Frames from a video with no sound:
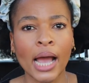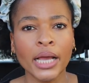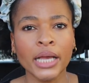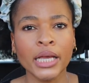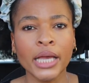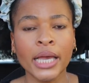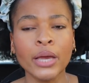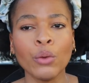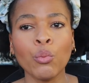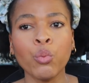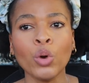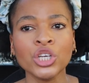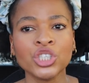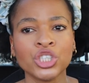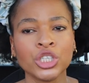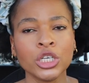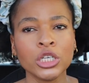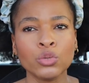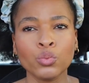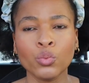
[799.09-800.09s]
he
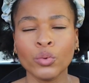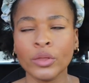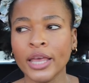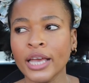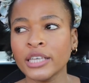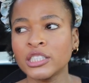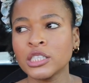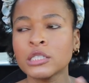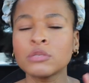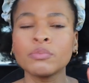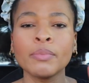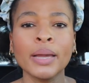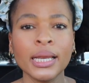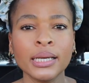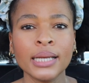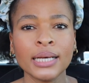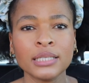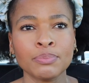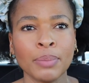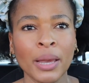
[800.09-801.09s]
wishes they just
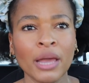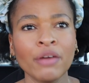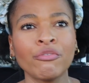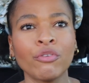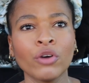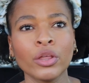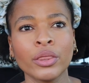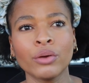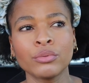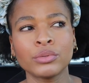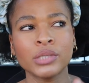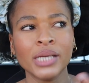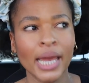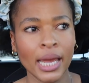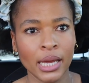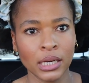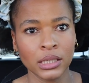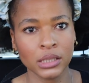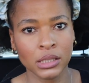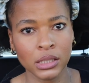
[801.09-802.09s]
made us pay for the
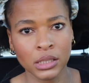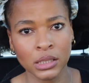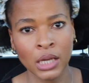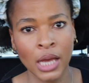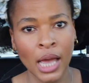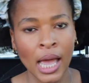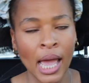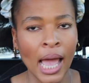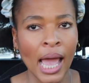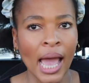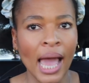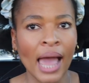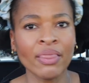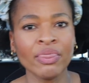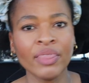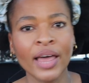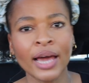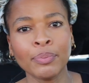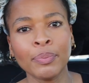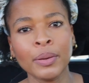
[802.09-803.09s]
tent,
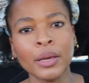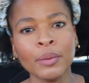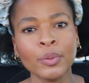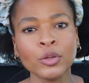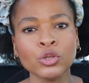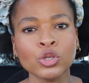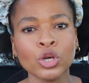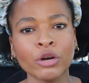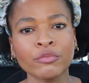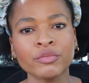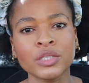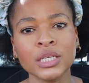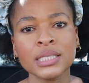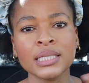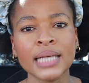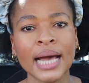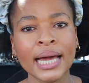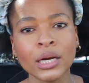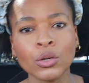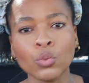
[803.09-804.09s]
and that people sort of
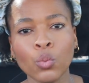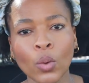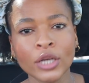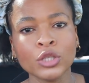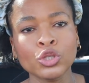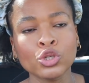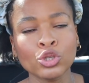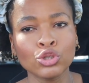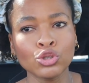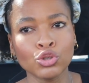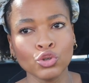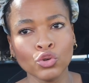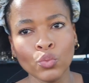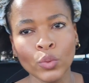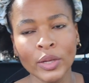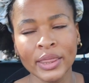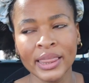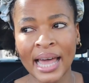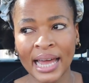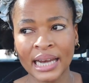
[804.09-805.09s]
decided what to do
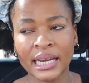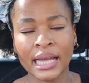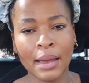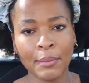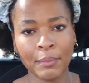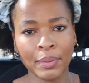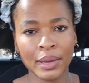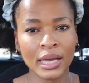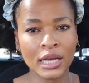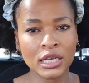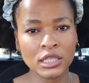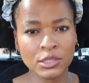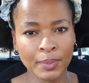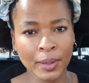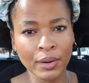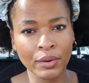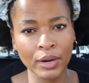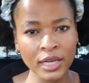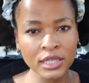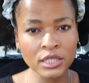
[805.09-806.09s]
with that camping
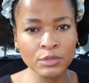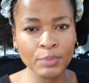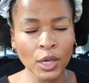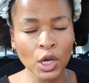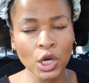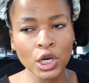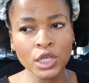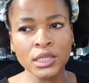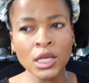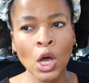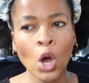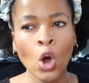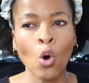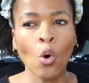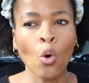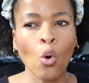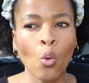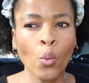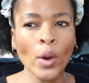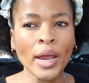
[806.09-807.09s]
experience, because
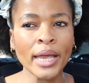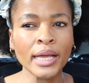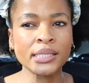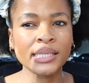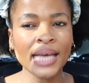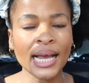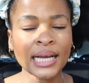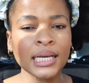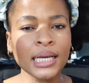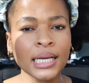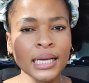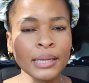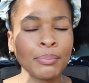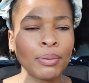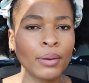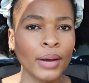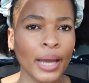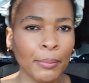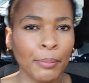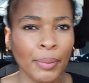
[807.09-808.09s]
we technically
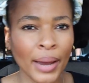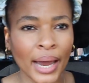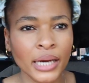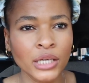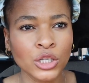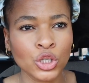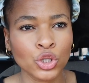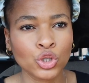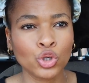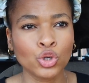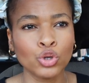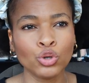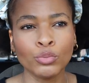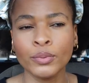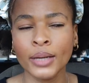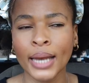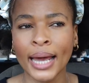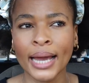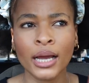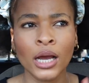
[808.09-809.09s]
paid to
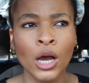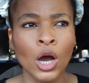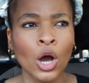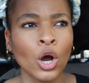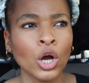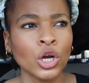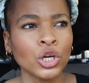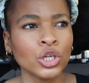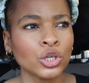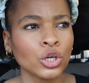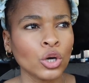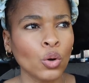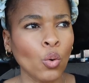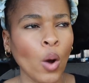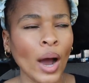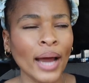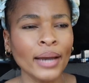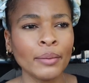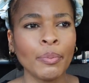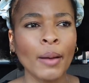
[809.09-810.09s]
like
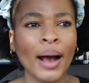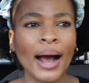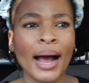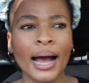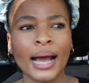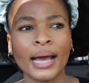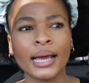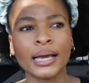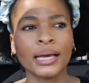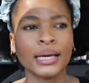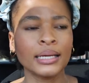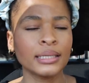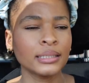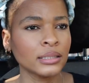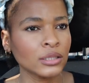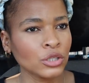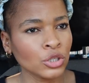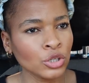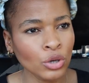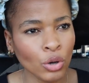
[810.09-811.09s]
quad bike
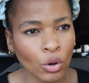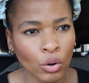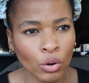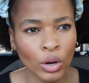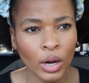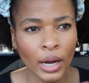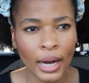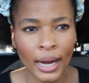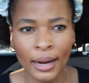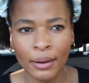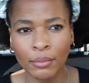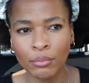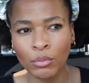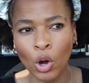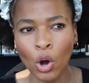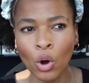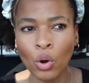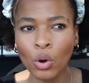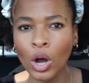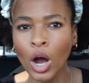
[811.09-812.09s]
and, you know,
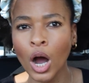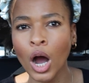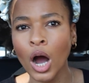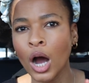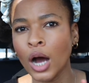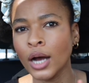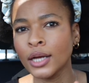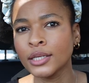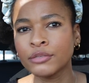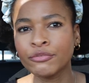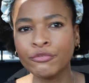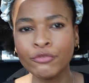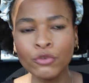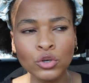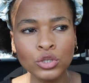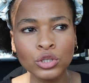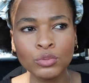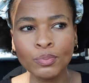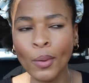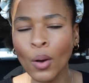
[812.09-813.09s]
go-kart,
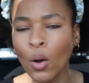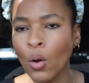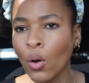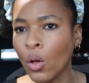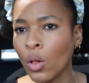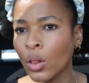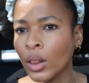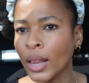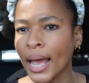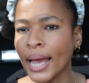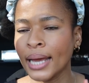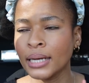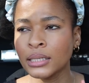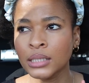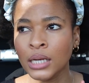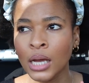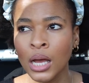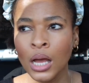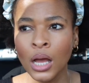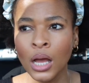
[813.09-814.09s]
foosball, and